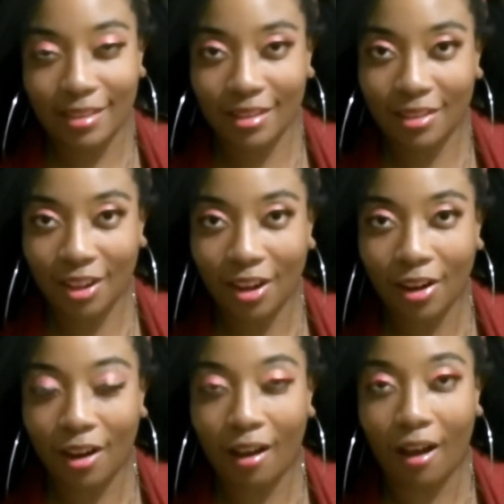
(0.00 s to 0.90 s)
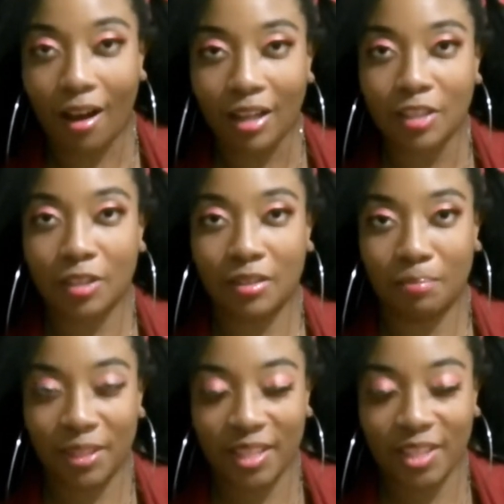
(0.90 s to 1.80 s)
the Dark Arts
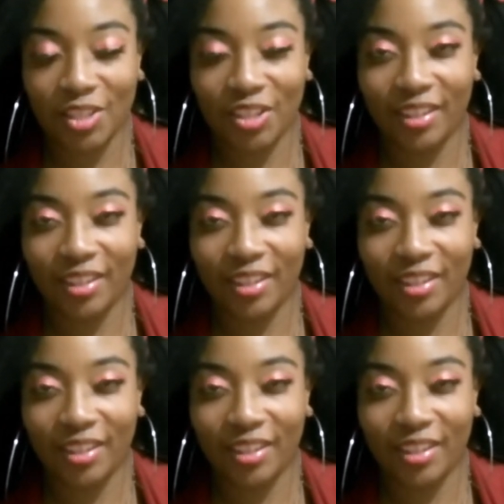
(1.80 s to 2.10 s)
position